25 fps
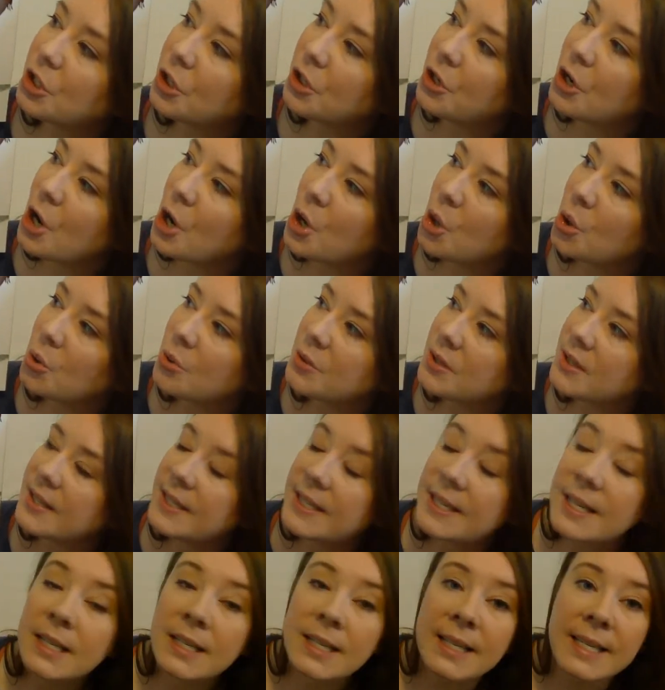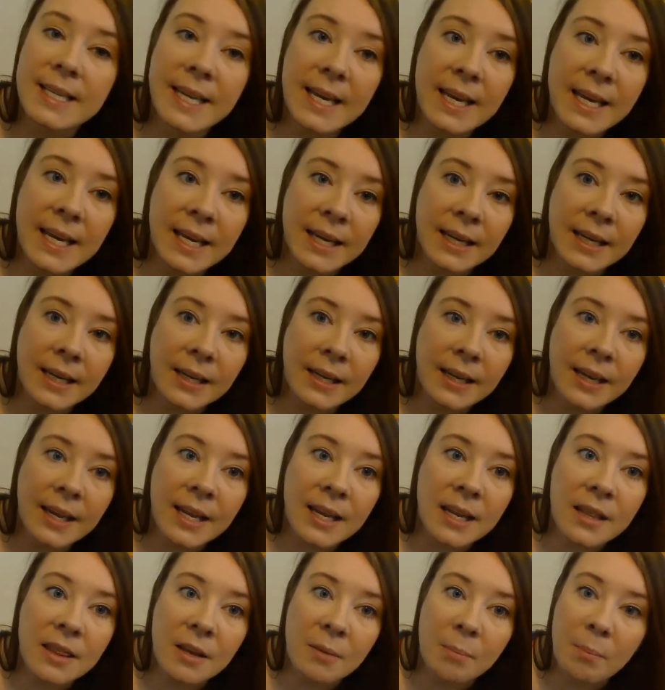your nose to dig
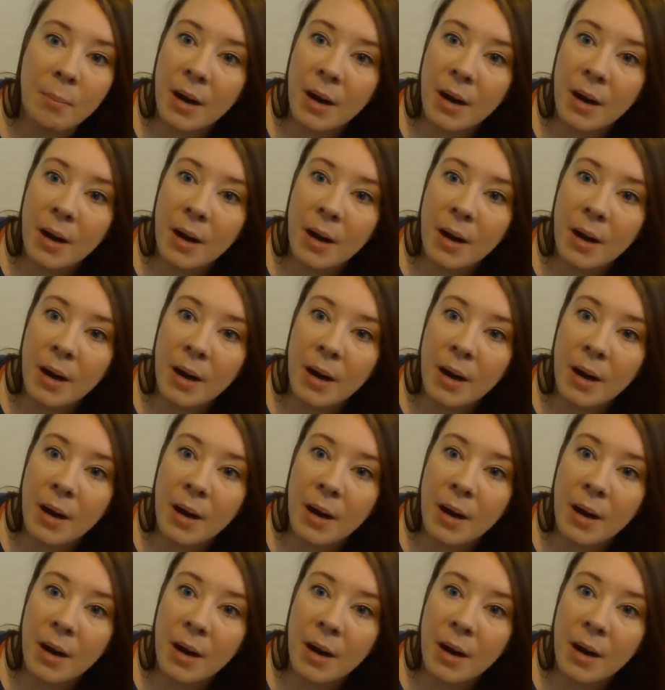in the